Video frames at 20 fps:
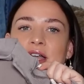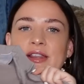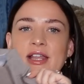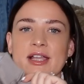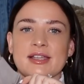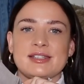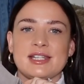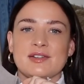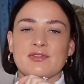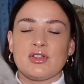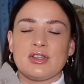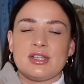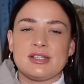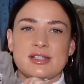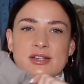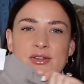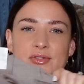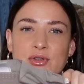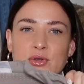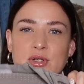And like I said, I've got these
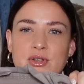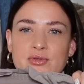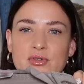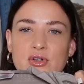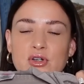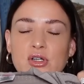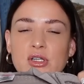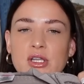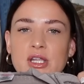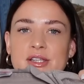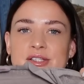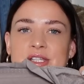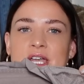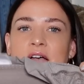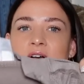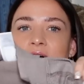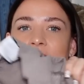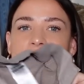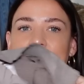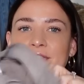in a few different colors,
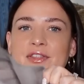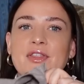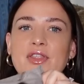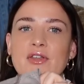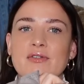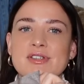and I think